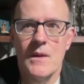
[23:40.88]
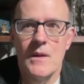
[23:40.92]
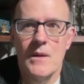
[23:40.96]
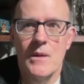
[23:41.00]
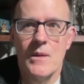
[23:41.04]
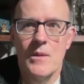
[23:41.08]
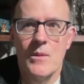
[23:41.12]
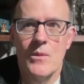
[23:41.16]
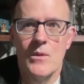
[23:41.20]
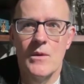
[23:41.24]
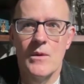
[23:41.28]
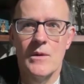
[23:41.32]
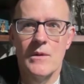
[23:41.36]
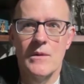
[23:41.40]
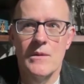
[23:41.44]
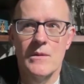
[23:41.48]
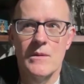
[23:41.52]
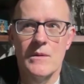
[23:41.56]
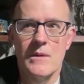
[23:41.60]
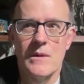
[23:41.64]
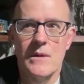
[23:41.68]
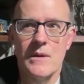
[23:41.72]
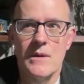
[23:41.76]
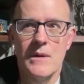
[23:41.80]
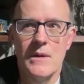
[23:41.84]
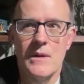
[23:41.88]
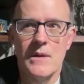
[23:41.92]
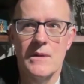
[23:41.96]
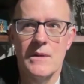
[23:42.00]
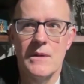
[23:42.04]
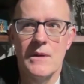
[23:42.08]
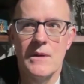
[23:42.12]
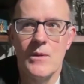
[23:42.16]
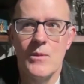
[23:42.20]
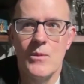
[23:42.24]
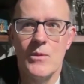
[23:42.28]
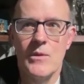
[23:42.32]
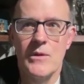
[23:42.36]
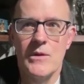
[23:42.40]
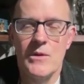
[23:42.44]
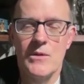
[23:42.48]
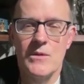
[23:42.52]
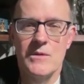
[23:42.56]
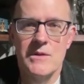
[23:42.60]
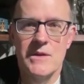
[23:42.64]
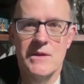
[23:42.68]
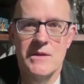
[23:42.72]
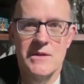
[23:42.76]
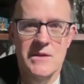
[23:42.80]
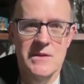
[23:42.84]
we're we're
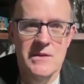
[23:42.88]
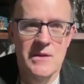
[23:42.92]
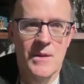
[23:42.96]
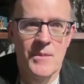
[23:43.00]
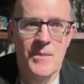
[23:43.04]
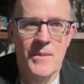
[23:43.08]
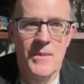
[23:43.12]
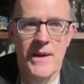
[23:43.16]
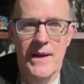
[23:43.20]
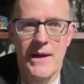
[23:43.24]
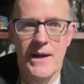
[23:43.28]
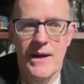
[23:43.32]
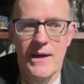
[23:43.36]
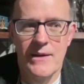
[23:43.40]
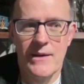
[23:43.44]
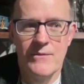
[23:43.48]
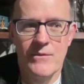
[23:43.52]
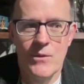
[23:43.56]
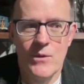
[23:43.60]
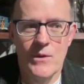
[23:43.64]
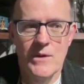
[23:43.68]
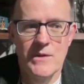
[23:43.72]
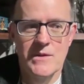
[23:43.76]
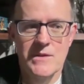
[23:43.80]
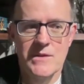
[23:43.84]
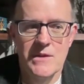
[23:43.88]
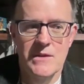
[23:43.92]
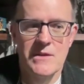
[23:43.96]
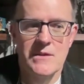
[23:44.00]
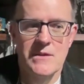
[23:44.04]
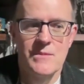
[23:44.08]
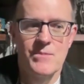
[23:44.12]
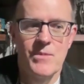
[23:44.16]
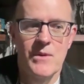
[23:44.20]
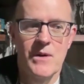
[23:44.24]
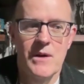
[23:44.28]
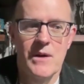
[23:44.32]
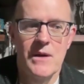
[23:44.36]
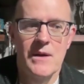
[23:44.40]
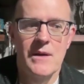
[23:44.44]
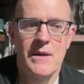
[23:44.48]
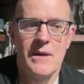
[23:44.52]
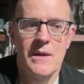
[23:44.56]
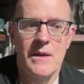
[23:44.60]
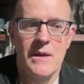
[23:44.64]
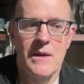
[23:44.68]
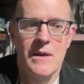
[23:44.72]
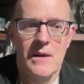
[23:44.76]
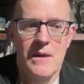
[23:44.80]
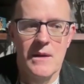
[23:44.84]
using some AI voices, but
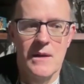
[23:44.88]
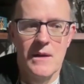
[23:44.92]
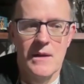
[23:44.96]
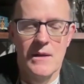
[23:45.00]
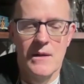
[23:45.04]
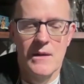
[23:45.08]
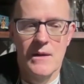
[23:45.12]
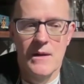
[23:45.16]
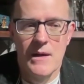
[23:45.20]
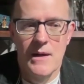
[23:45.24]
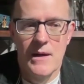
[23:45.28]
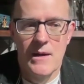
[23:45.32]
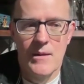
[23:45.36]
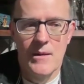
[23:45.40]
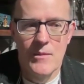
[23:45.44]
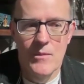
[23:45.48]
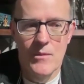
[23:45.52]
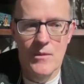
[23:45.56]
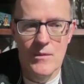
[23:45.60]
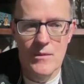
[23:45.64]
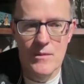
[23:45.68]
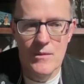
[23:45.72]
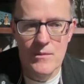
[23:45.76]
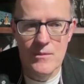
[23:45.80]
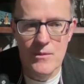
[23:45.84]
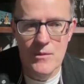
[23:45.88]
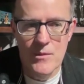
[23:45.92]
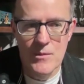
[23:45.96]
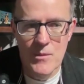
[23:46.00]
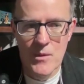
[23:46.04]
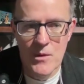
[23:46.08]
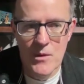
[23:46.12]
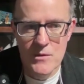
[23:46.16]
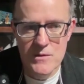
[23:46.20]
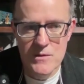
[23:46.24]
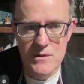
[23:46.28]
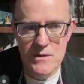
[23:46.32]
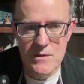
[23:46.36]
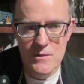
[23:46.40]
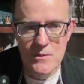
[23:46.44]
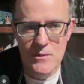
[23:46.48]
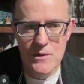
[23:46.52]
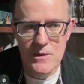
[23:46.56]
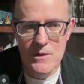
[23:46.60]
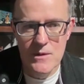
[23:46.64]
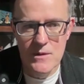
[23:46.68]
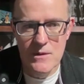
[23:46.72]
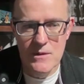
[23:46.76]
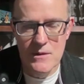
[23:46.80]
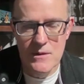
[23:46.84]

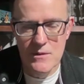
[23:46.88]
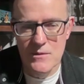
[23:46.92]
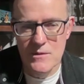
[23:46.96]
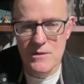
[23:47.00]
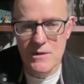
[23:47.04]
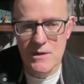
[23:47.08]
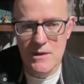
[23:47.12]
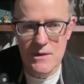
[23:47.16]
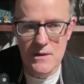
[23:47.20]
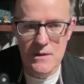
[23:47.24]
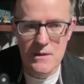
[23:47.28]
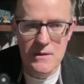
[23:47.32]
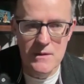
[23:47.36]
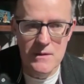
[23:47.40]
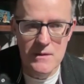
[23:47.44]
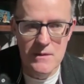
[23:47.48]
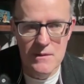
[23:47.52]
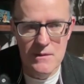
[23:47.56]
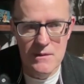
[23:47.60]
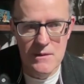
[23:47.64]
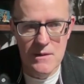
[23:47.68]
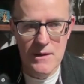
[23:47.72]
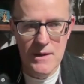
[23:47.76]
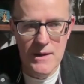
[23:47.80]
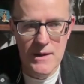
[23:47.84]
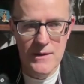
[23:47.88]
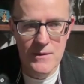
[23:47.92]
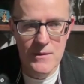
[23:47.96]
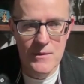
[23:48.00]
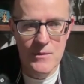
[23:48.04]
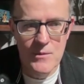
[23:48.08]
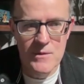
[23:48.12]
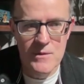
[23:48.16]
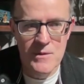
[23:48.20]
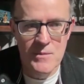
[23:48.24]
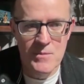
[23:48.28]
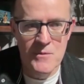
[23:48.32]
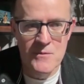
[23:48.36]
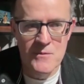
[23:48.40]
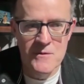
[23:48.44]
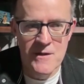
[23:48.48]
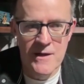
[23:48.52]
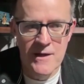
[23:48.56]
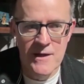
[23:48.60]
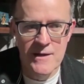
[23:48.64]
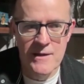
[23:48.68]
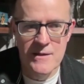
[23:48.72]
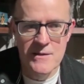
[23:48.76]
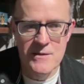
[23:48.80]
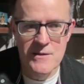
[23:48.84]
we're using, I don't know what the
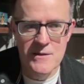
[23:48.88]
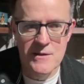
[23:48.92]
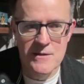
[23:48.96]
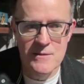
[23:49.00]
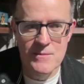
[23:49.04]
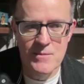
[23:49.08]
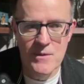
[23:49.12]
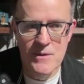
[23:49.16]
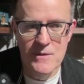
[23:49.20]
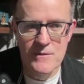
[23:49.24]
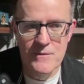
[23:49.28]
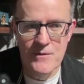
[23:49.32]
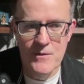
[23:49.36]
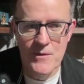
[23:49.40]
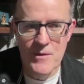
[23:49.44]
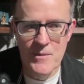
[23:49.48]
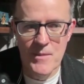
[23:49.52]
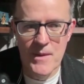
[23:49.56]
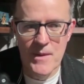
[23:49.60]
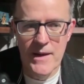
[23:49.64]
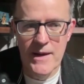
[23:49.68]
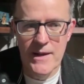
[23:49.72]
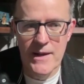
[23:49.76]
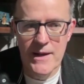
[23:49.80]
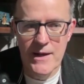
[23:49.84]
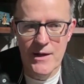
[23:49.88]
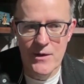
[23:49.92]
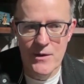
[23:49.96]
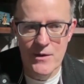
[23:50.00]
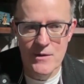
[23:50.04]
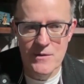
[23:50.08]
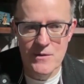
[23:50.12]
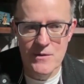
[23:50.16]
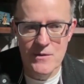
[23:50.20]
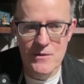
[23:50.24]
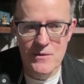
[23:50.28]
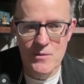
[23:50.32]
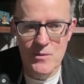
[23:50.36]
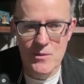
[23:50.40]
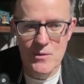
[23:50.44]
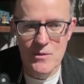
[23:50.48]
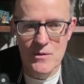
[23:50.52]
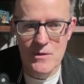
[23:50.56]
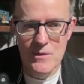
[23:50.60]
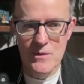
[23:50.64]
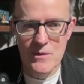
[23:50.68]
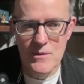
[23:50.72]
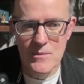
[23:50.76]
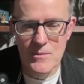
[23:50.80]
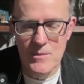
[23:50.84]
percentage is, but for the main characters, we're
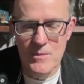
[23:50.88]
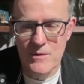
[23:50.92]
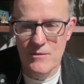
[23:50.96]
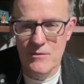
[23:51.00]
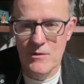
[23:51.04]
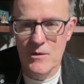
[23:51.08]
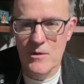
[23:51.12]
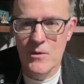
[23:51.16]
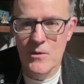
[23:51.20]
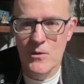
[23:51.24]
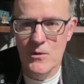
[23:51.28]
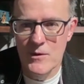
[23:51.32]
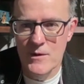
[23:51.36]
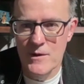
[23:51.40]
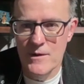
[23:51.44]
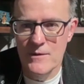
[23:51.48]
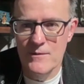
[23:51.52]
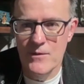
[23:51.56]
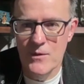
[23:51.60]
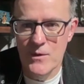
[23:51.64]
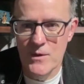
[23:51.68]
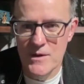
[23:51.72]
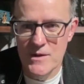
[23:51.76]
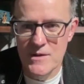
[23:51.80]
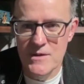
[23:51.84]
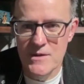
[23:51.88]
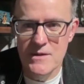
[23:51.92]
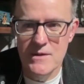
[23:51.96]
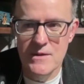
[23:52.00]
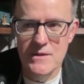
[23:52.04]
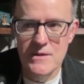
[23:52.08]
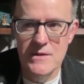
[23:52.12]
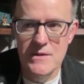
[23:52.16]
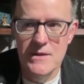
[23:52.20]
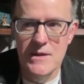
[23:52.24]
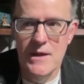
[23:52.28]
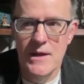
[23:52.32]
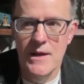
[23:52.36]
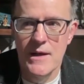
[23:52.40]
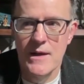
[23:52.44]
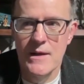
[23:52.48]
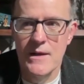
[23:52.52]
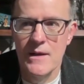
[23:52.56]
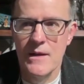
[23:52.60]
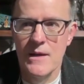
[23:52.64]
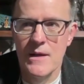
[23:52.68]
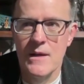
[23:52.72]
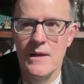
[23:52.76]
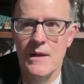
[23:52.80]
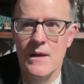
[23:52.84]
going to be recording voices
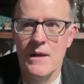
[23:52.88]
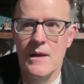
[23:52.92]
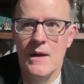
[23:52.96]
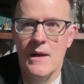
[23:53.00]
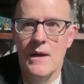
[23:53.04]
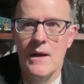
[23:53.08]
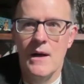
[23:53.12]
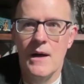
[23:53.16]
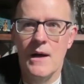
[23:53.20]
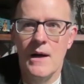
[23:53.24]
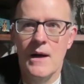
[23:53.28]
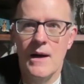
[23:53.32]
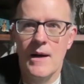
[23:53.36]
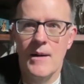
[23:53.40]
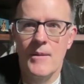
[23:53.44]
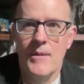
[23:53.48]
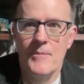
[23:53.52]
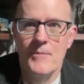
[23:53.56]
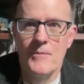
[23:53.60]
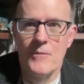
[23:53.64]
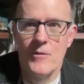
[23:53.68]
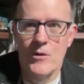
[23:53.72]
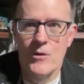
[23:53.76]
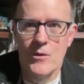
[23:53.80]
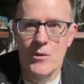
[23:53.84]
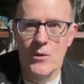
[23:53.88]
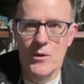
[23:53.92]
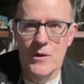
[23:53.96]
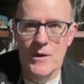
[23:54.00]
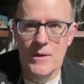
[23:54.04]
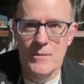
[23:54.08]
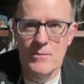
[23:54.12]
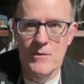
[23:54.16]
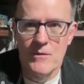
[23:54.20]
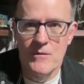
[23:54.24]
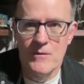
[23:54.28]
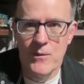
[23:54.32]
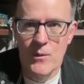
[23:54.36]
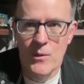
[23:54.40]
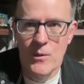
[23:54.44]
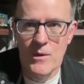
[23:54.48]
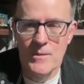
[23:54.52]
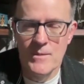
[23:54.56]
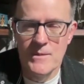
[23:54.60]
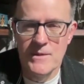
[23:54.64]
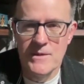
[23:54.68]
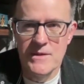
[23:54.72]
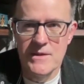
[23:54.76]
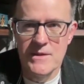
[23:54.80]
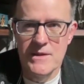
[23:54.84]
and recording
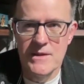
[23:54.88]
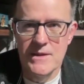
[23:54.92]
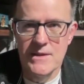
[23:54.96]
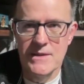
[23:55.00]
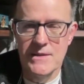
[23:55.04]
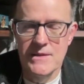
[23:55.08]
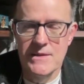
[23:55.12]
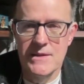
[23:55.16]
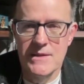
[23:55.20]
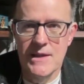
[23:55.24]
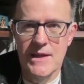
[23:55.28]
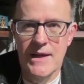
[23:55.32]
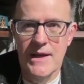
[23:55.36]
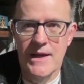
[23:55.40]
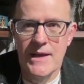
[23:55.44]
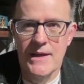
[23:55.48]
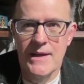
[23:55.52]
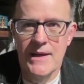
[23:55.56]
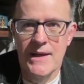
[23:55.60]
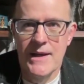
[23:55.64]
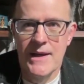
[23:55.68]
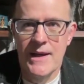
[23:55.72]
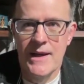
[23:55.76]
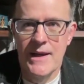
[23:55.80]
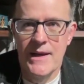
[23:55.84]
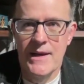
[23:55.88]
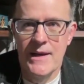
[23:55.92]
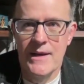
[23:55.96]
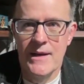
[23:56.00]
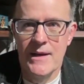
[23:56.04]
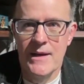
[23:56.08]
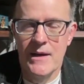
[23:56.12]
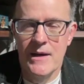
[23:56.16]
performances, and then